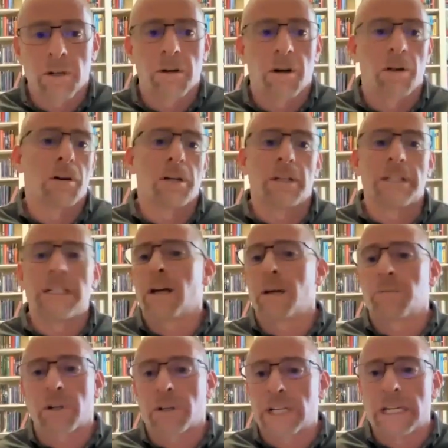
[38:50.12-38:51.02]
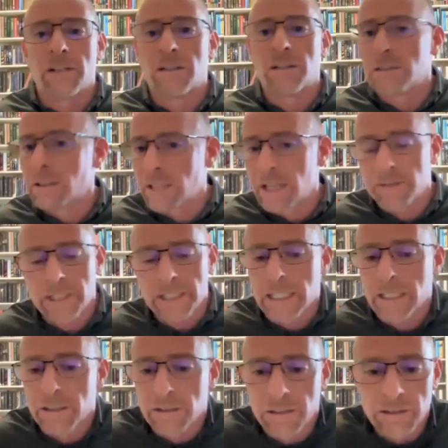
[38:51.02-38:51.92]
or yeah. Ehud, the left
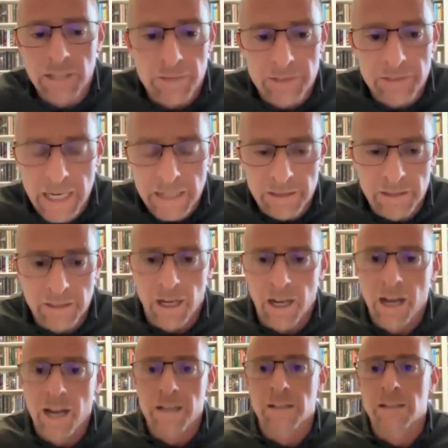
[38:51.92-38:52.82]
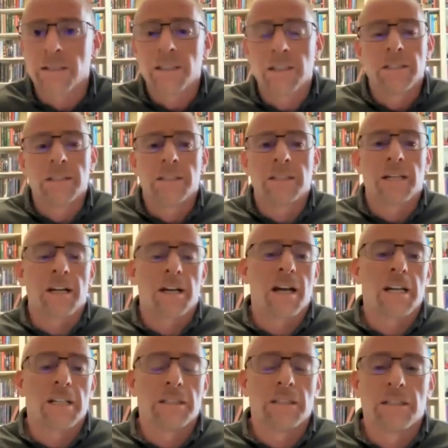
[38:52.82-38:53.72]
Ehud, the left-handed yeah. guy, and
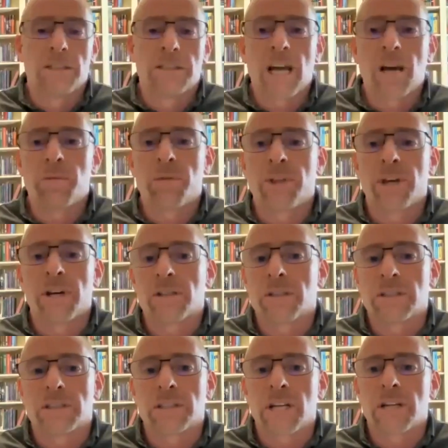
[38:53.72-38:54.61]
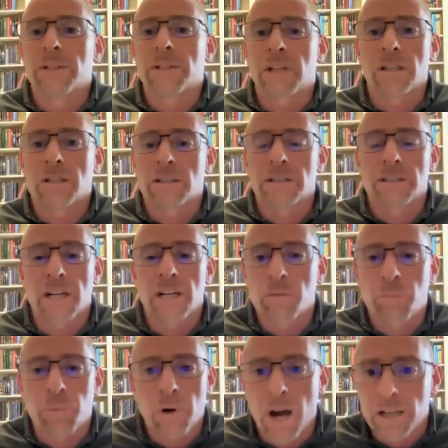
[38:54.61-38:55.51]
uh, Jephthah, the son of a the son of
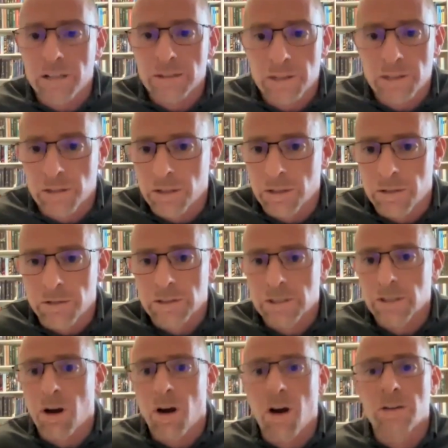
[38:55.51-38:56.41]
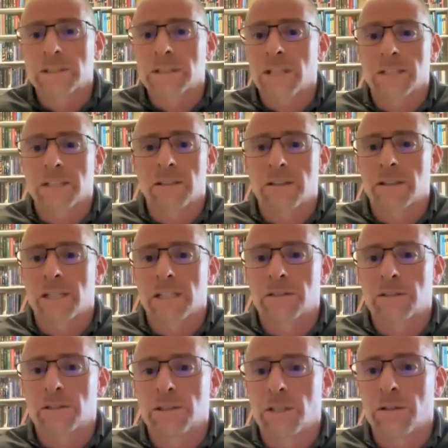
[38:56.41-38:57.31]
a prostitute, and all these kinds of
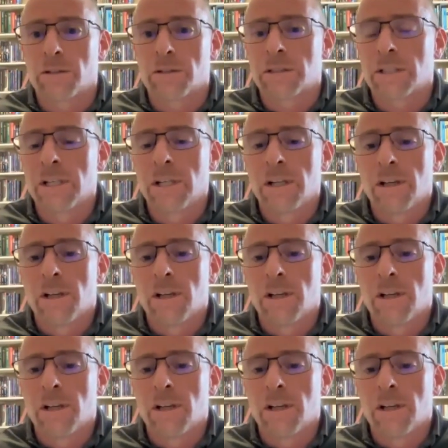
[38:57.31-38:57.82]
things. So you know, there's yeah.